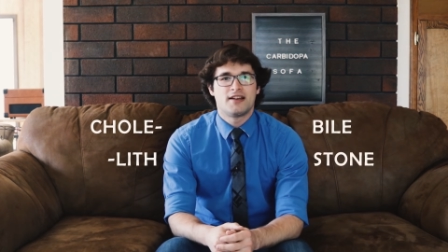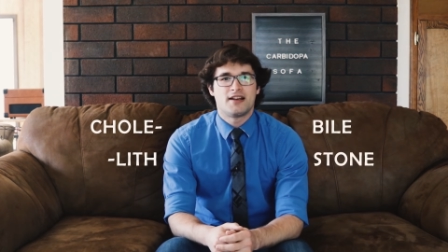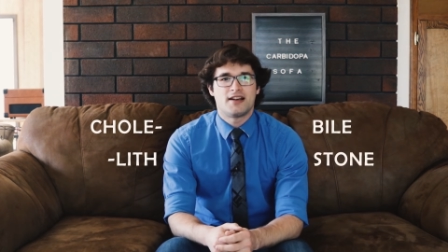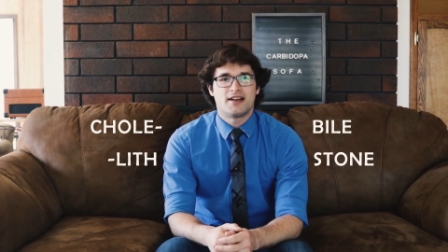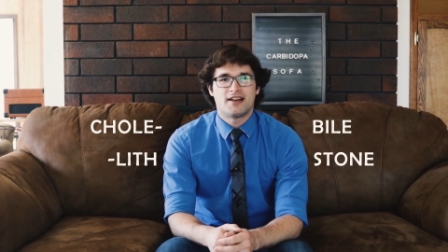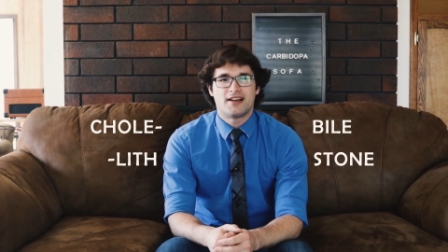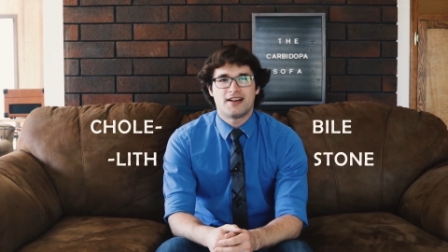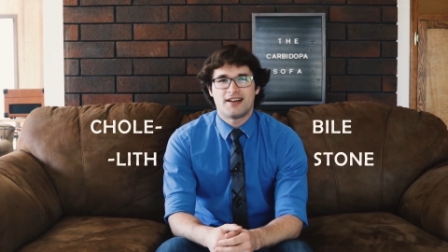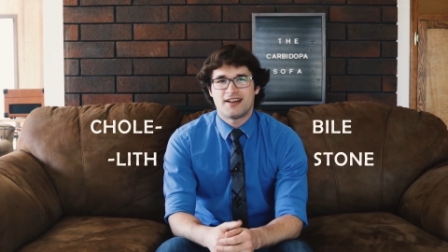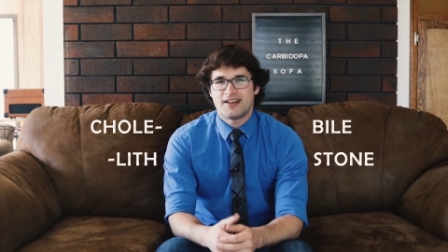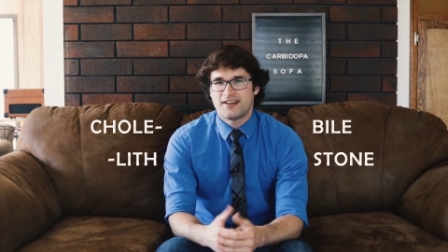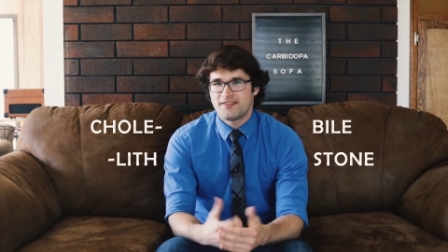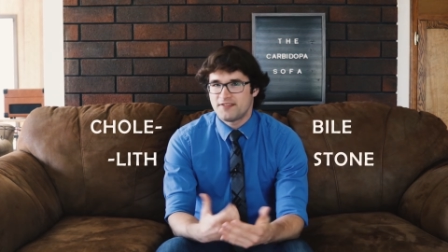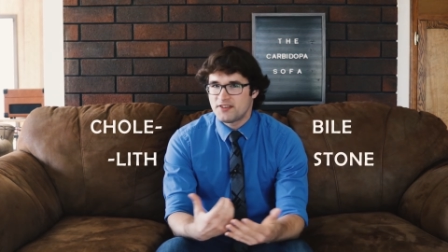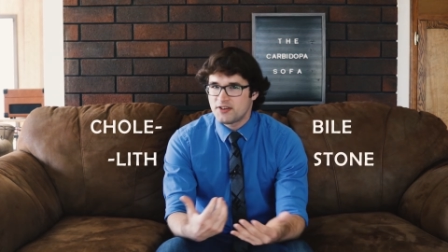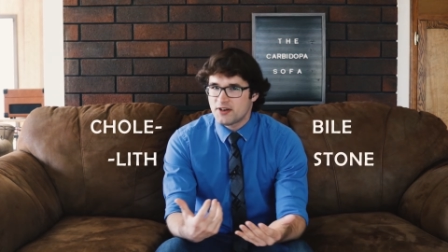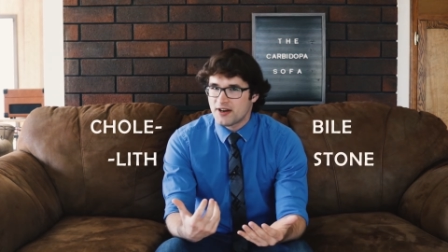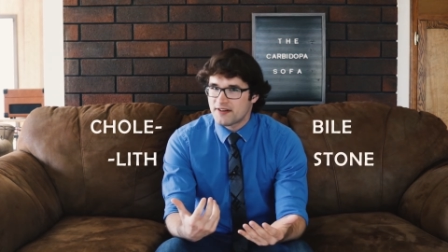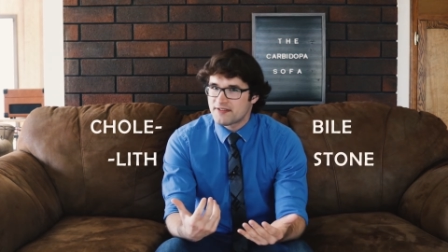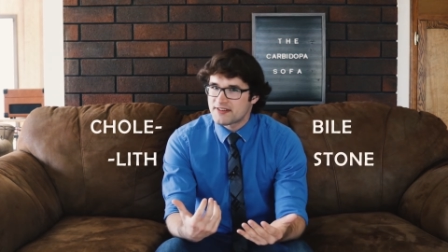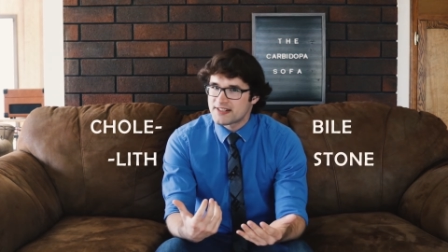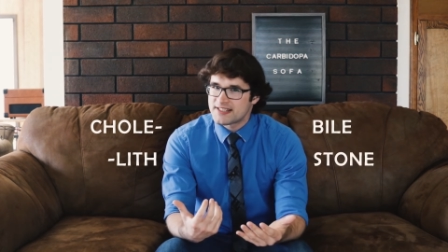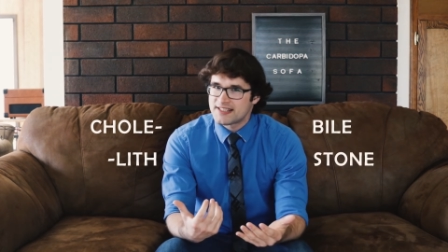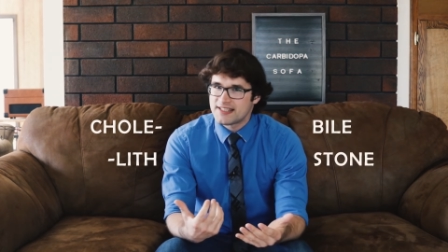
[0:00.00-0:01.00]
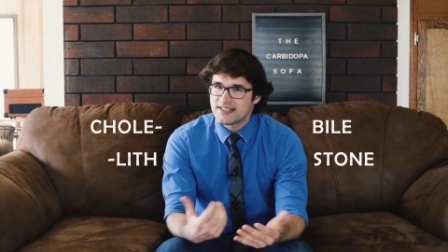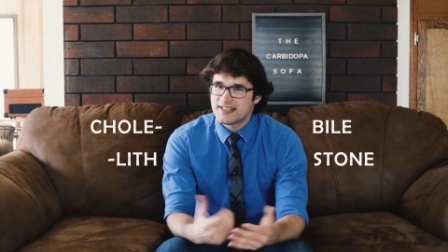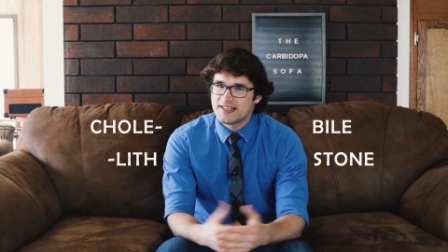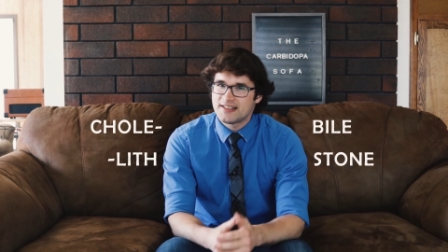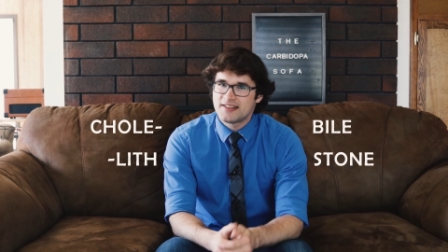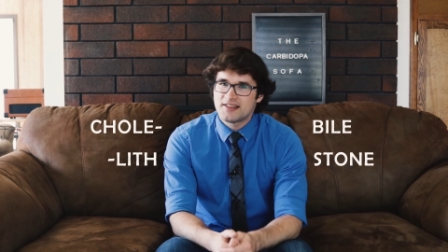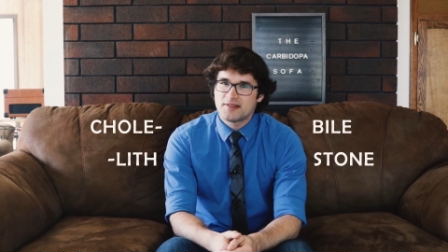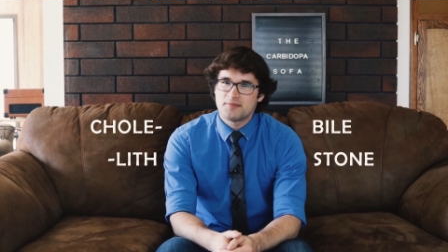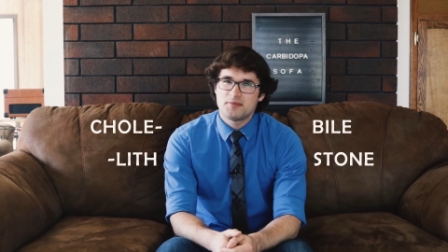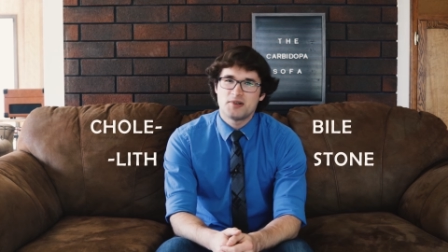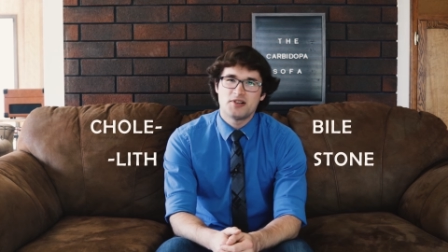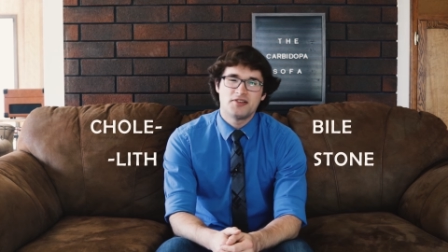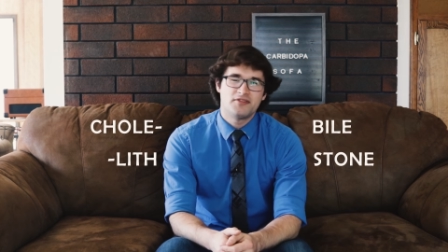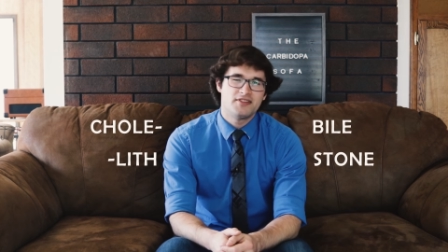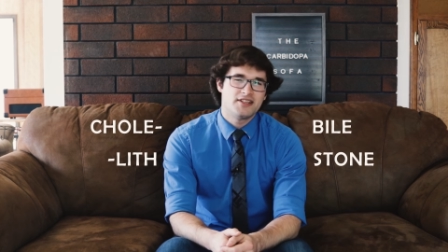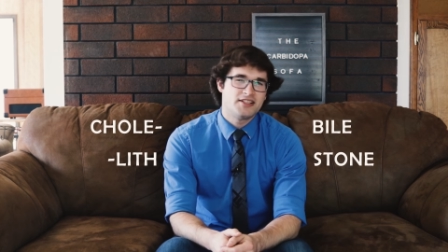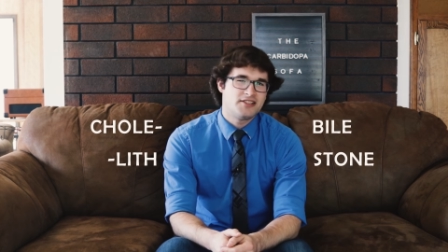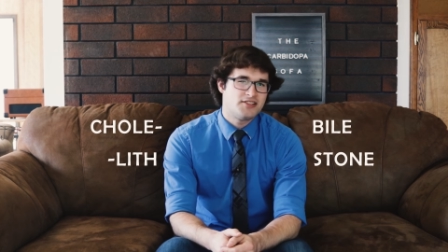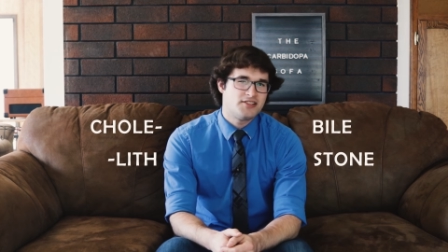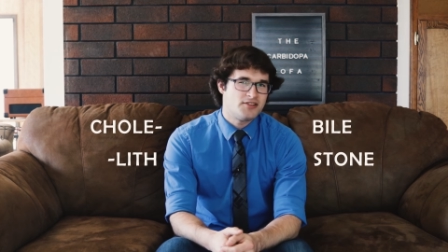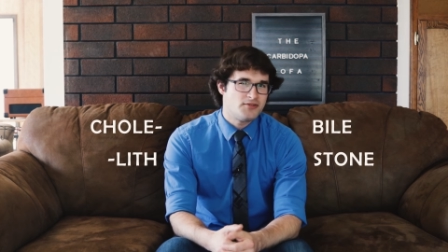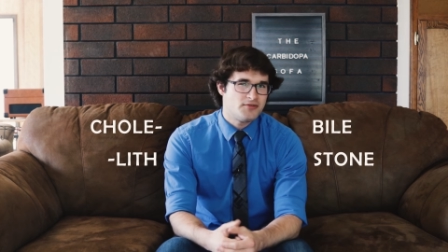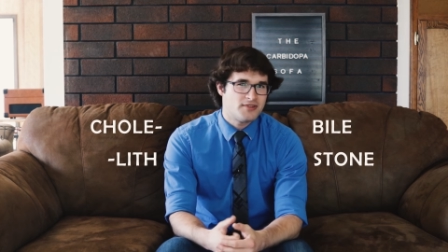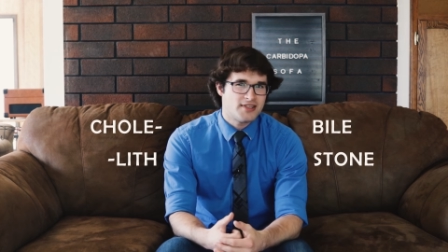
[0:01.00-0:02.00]
Have you ever seen the
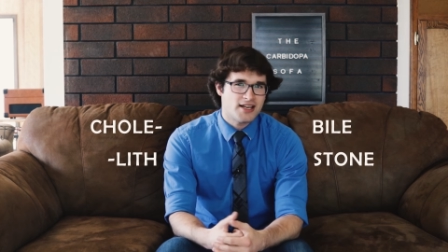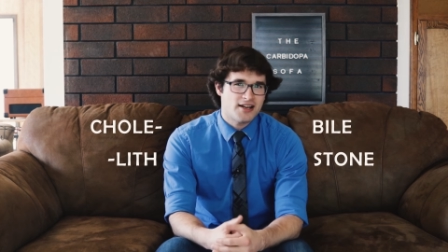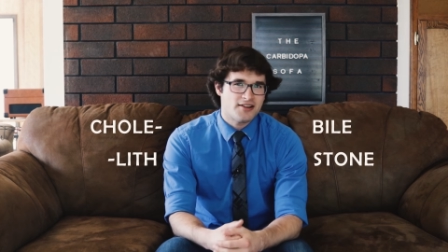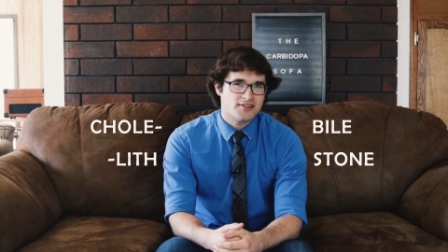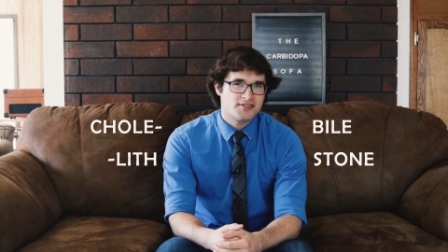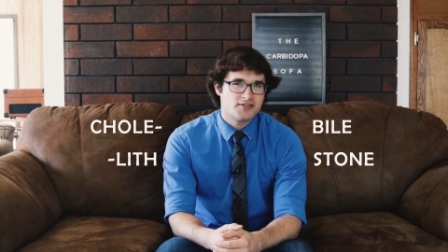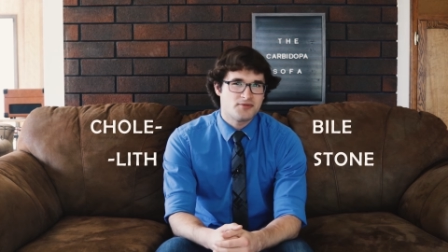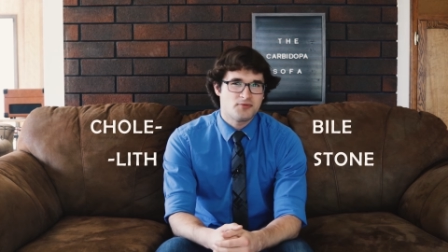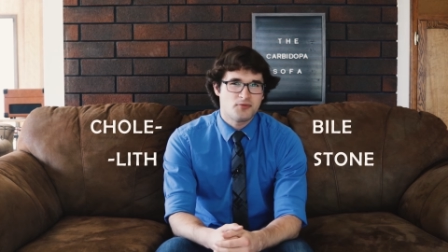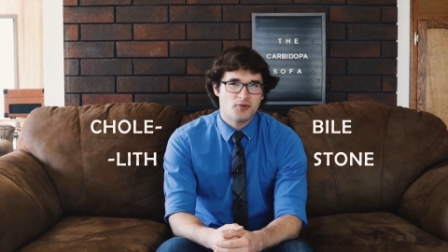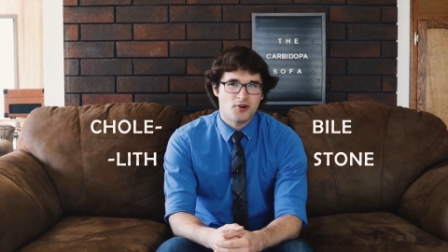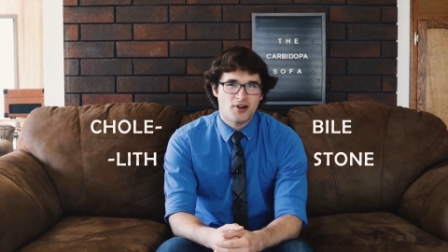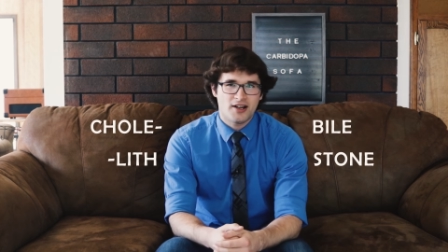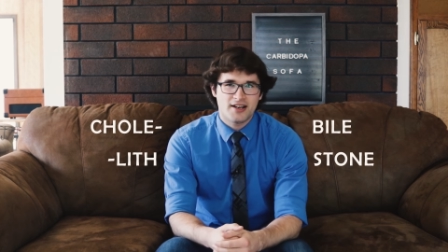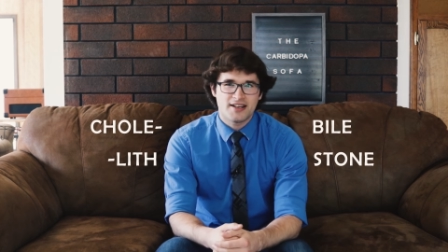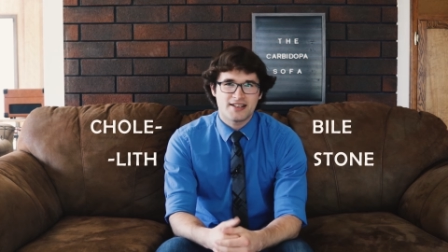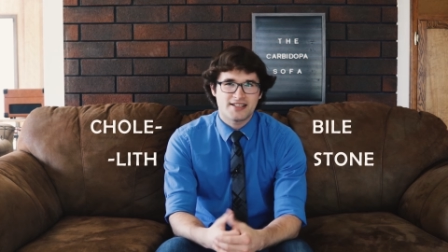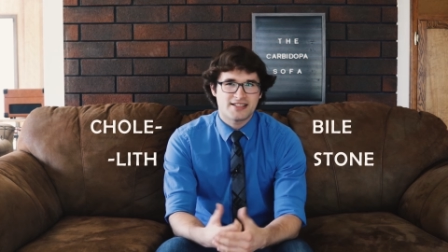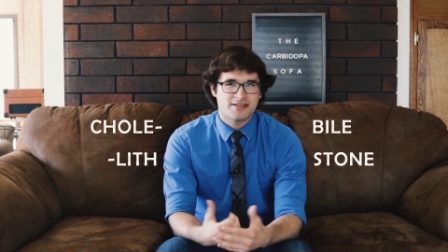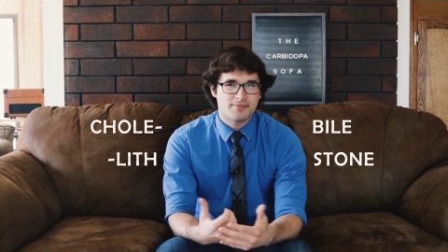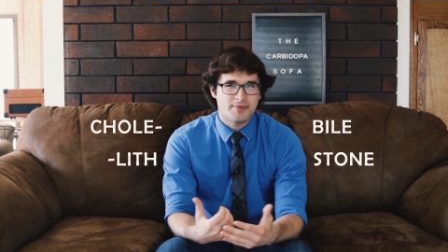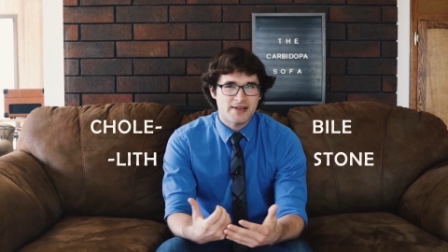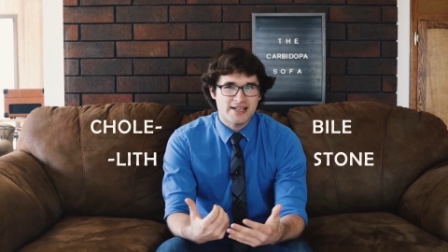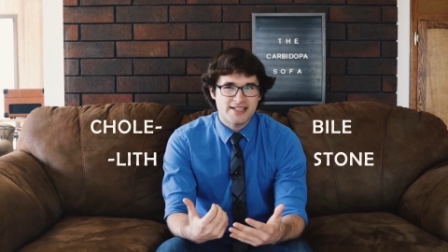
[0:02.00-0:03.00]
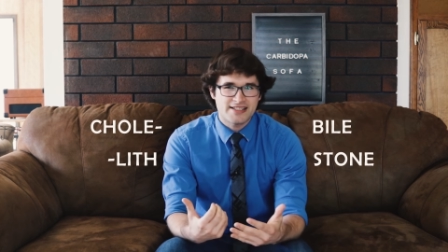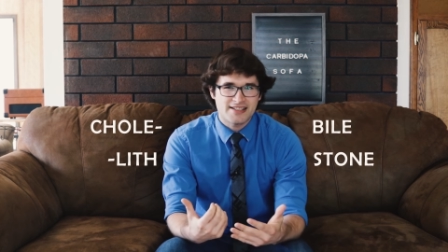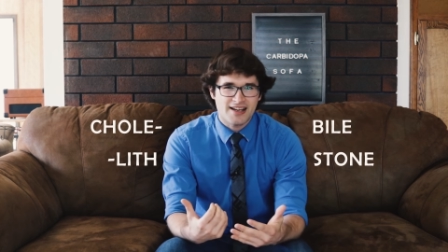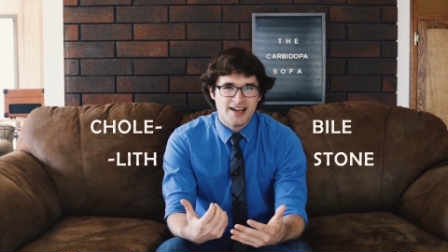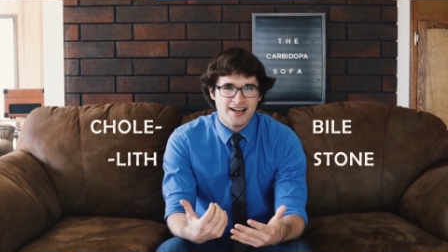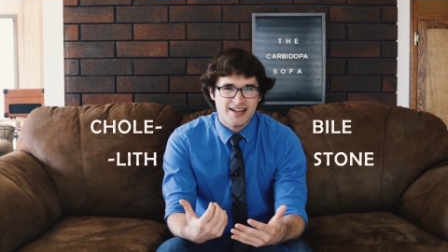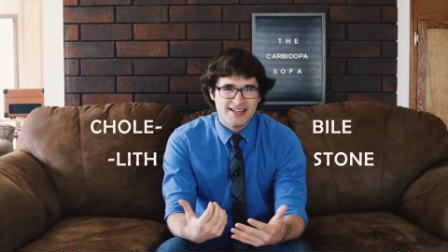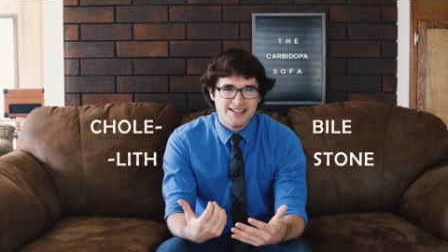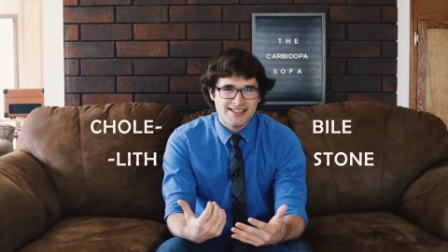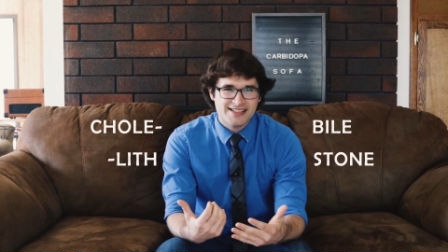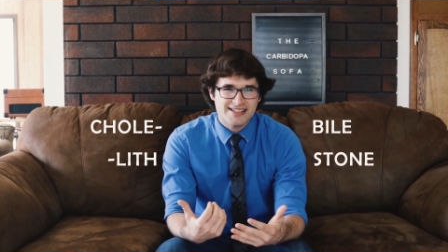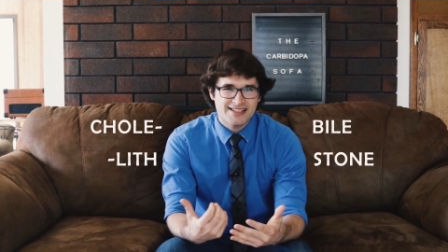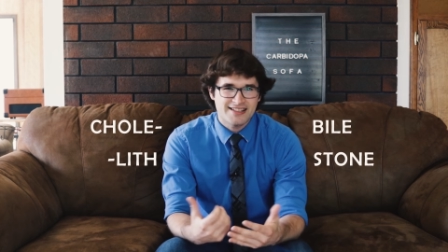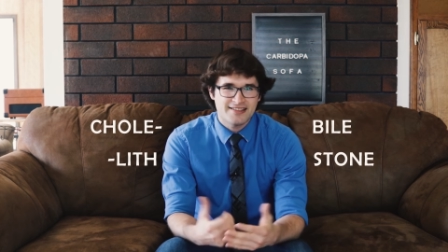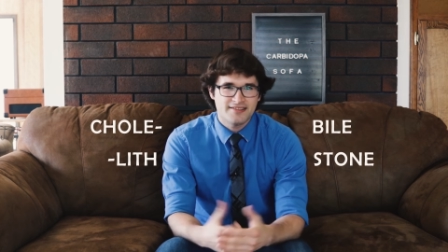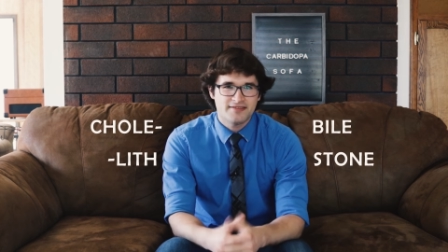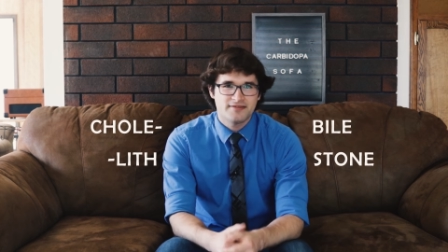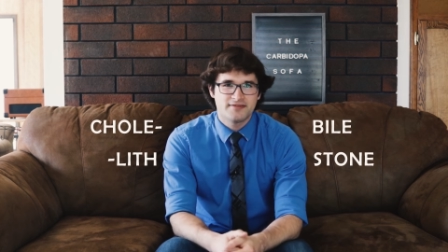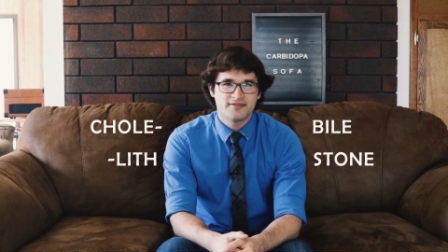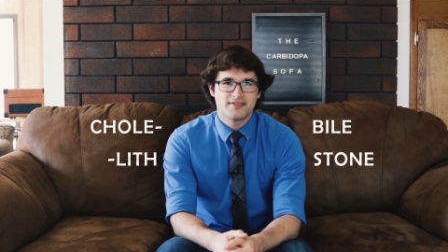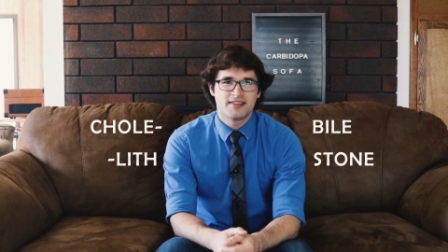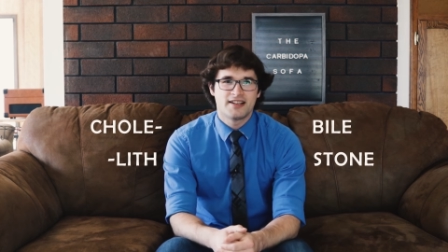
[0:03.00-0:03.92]
movie 2001: A Space Odyssey?